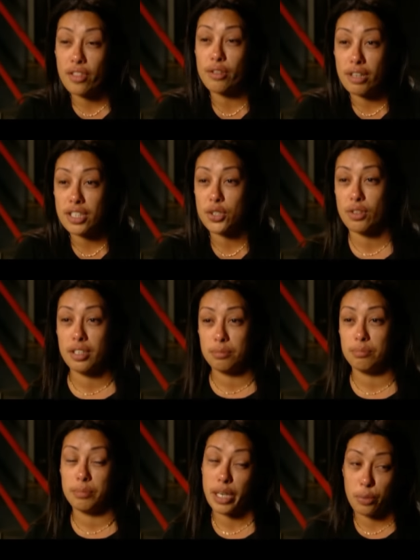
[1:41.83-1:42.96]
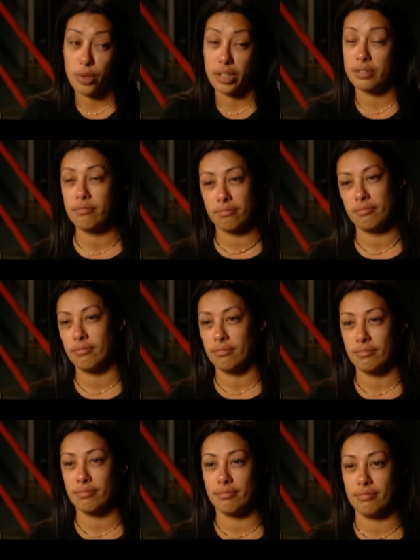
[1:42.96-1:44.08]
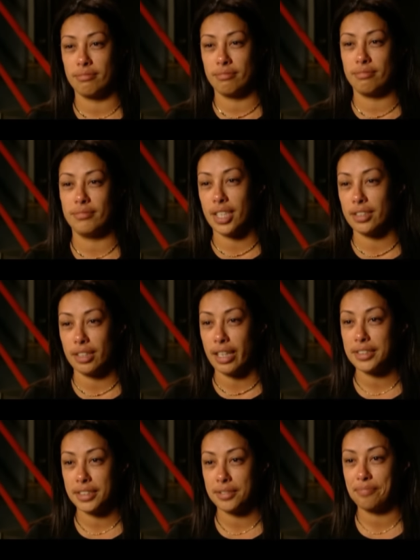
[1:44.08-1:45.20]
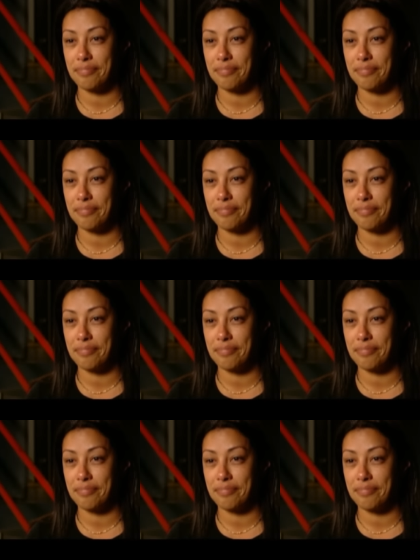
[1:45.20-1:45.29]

the restaurant, but I won nonetheless.